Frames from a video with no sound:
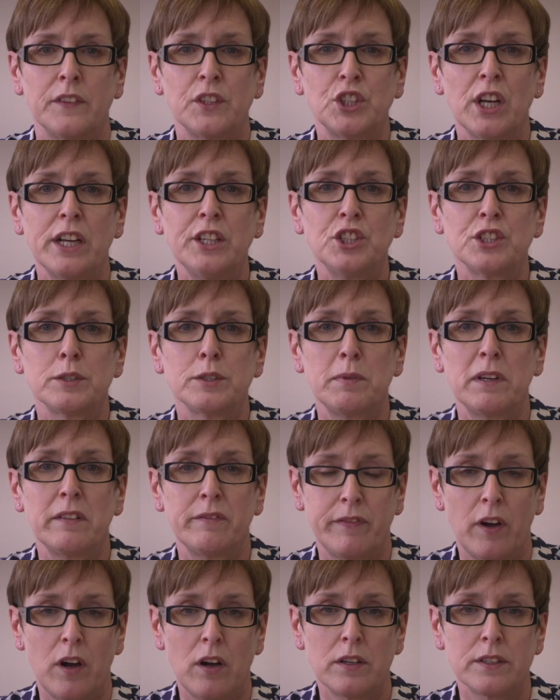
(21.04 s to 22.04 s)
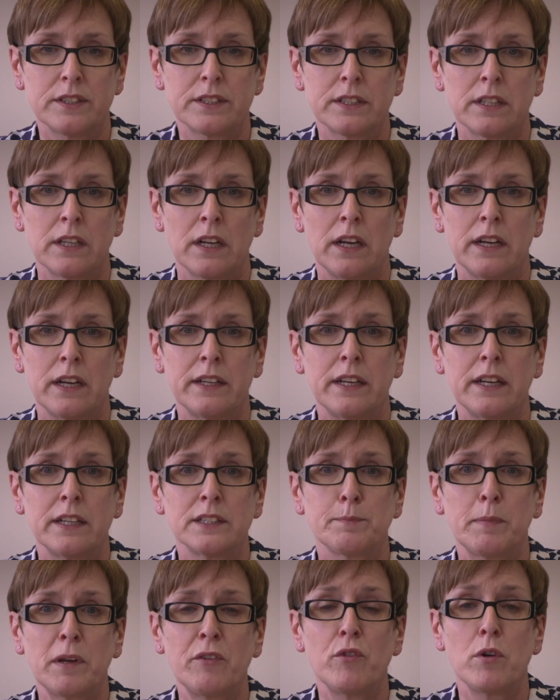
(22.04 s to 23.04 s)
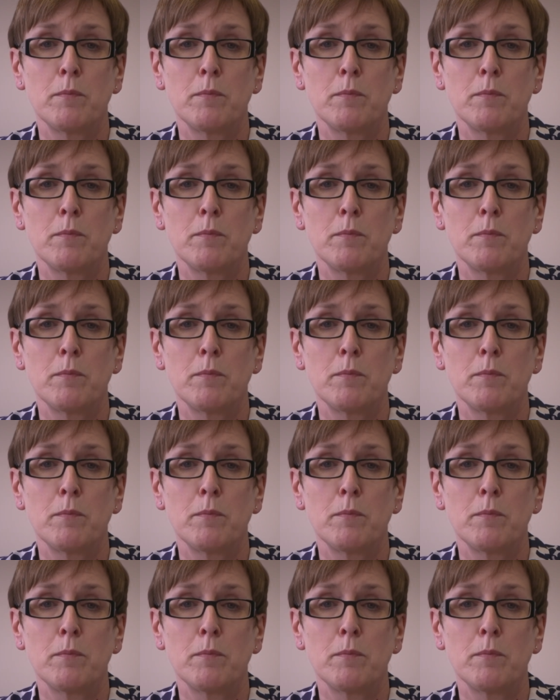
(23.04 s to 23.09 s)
The change has been fast and it has been